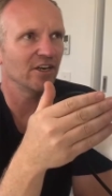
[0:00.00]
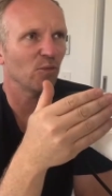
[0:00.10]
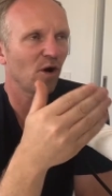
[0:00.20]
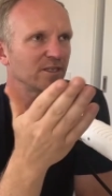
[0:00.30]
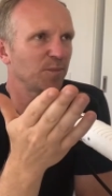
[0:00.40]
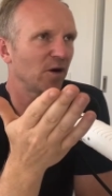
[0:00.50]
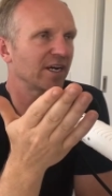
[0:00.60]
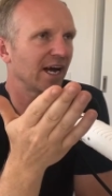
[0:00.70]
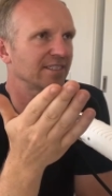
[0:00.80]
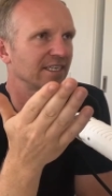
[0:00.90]
you know, why is
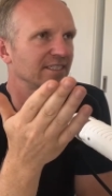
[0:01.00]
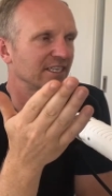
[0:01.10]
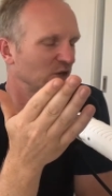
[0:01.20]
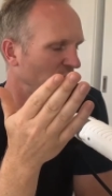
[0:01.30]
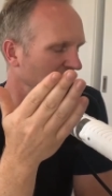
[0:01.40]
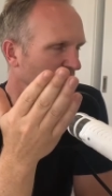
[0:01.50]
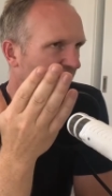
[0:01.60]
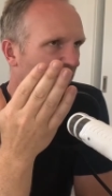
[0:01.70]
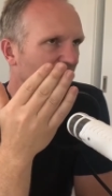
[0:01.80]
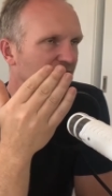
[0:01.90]
podcasting such a win?
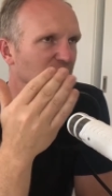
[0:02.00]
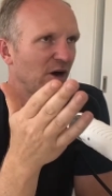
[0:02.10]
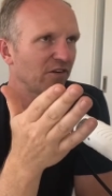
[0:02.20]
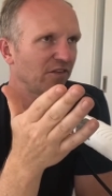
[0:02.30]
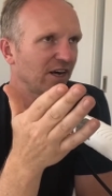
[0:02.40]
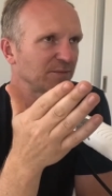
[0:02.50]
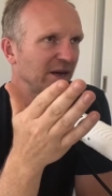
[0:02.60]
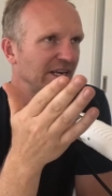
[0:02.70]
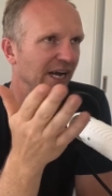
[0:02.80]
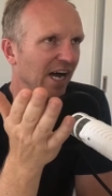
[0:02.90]
We've got Spotify
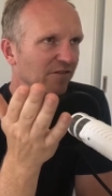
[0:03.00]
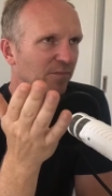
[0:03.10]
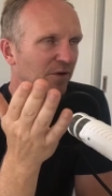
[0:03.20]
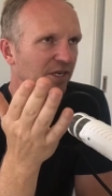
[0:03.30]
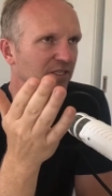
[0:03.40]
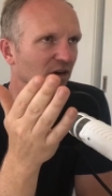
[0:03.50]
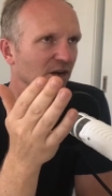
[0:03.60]
spending half a billion